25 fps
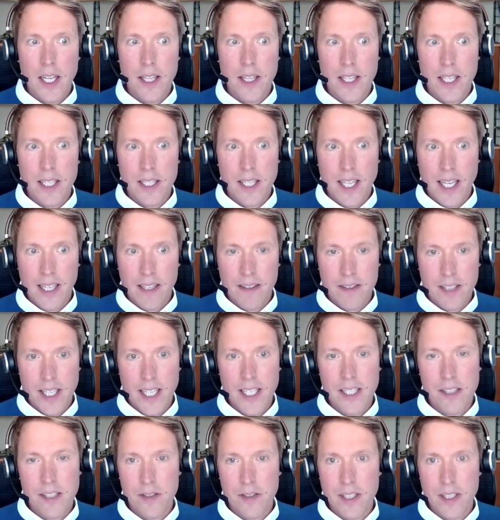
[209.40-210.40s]
this kind of
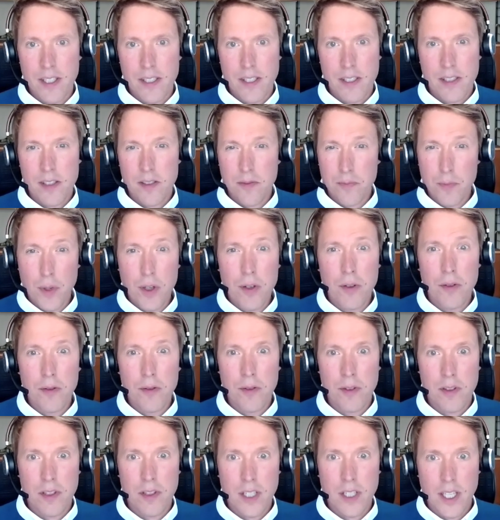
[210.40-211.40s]
data is
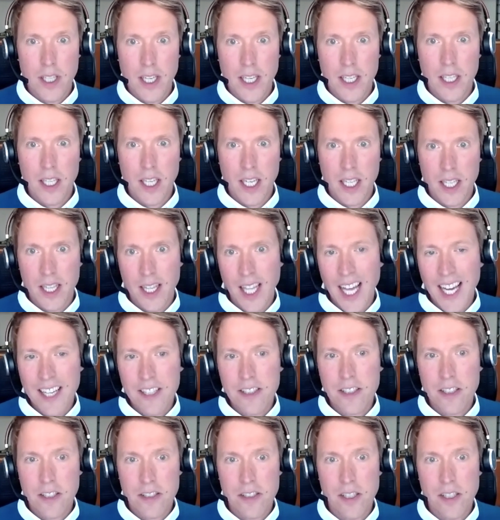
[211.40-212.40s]
smoothed and
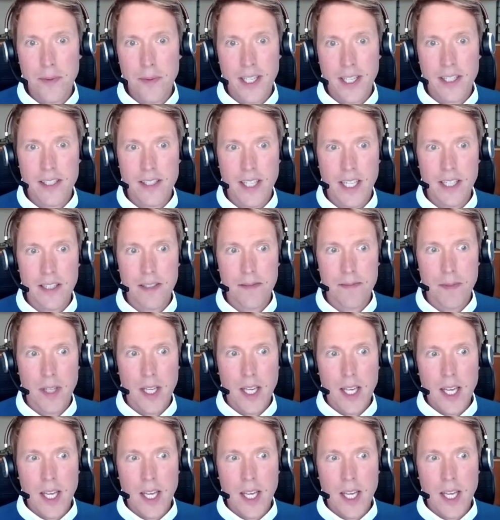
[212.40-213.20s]
lagged to some extent.